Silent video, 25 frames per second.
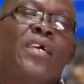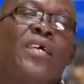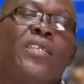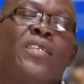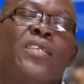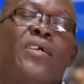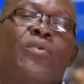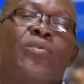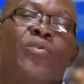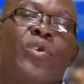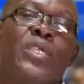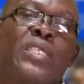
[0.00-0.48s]

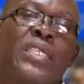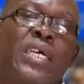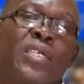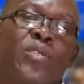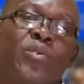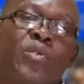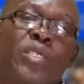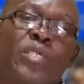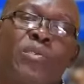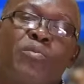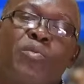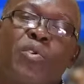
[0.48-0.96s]
the rate at
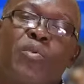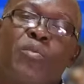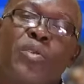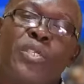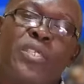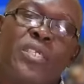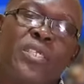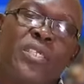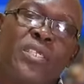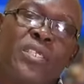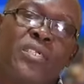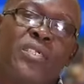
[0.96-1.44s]
which
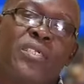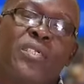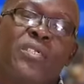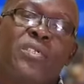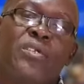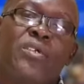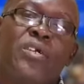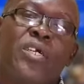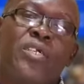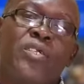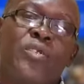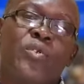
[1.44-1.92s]
information
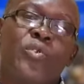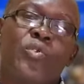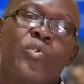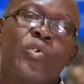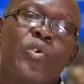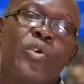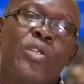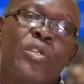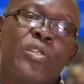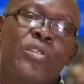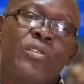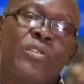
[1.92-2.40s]
is
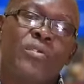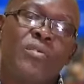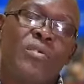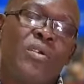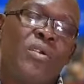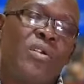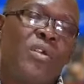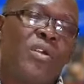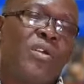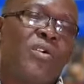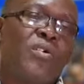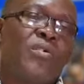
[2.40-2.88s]
growing.
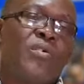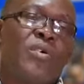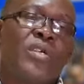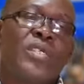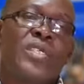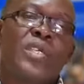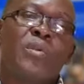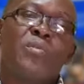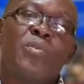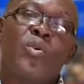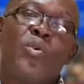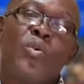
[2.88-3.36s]
For
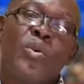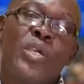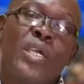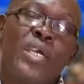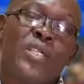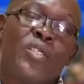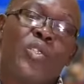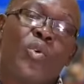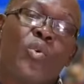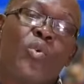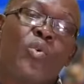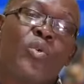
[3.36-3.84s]
example, we are
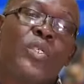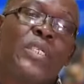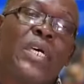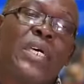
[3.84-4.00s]
told